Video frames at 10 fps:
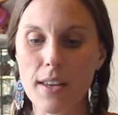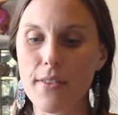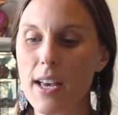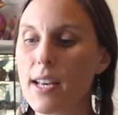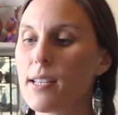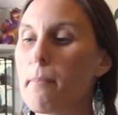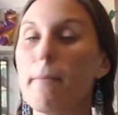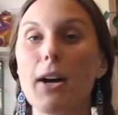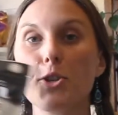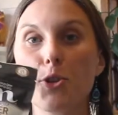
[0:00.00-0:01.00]
this
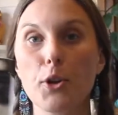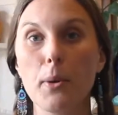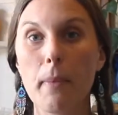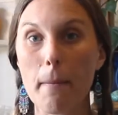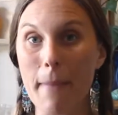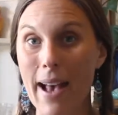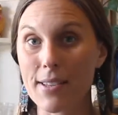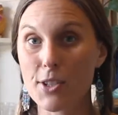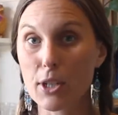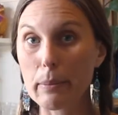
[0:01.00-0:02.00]
mushroom
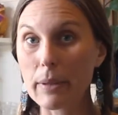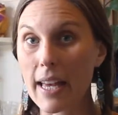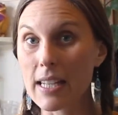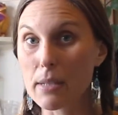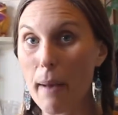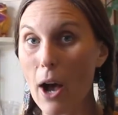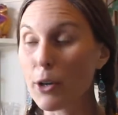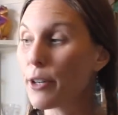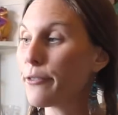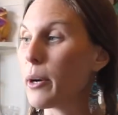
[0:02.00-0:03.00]
master blend
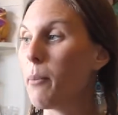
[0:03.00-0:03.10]
powder from